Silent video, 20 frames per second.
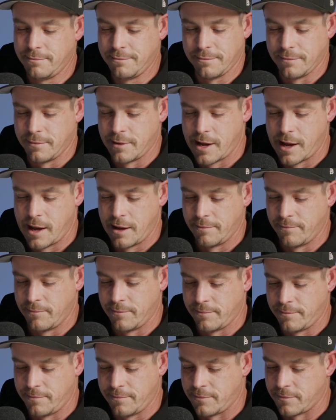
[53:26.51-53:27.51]
No,
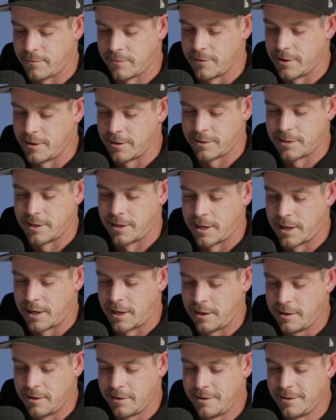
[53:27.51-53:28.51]
not
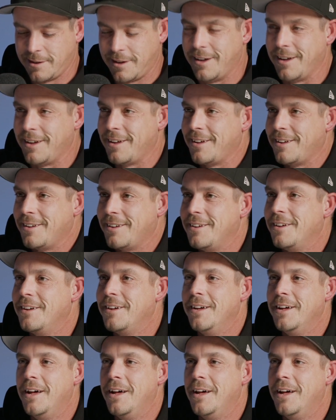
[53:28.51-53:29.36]
today. Another another